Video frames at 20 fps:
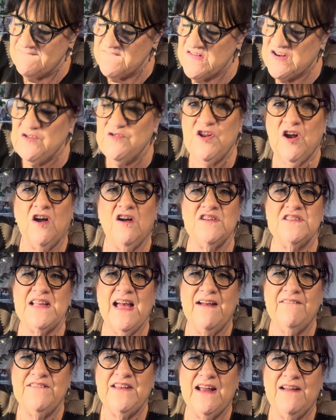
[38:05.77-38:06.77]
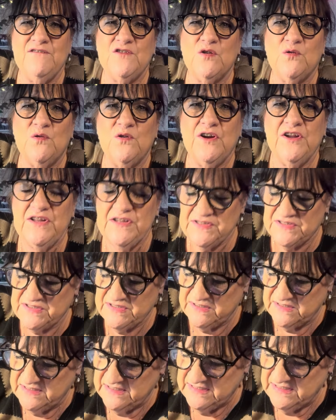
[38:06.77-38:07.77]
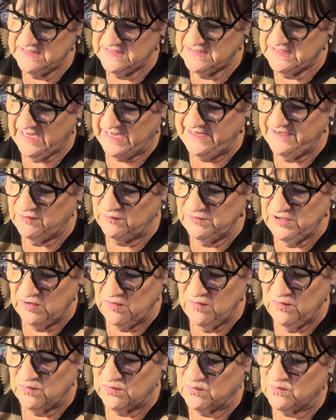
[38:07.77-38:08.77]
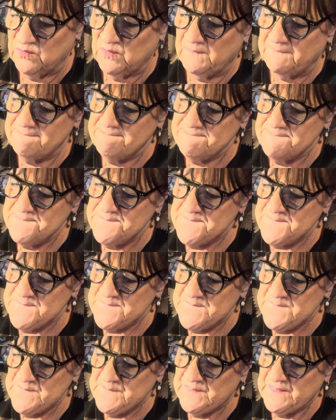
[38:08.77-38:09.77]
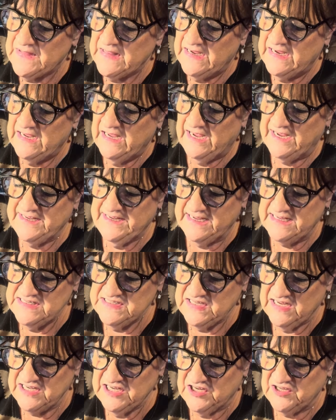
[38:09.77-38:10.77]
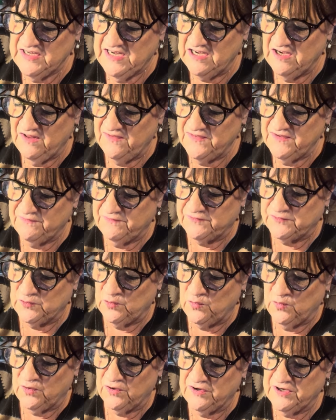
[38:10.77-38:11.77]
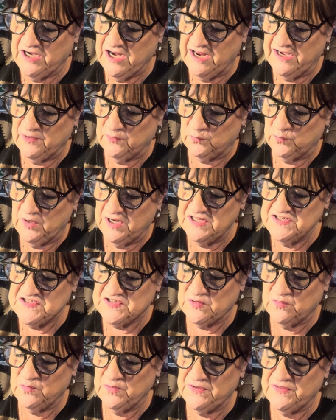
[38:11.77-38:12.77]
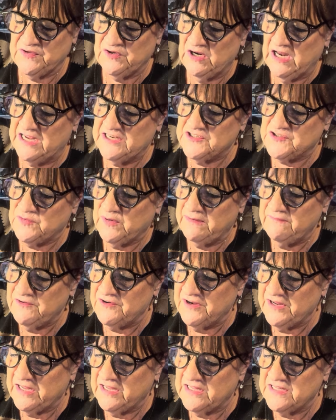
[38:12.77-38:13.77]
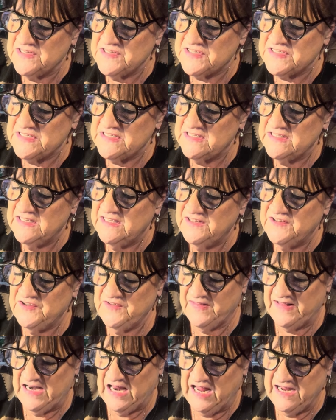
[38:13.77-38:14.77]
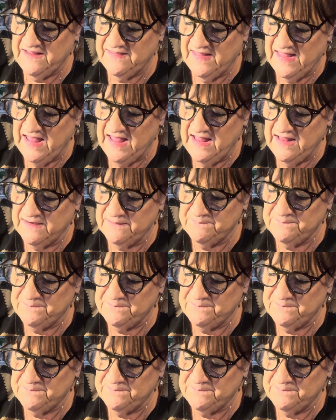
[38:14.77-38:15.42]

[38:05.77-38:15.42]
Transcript: Do dogs have to have toys? I don't know. I guess I could get on the floor and kind of wrestle with her like Trevor does. Do they like that?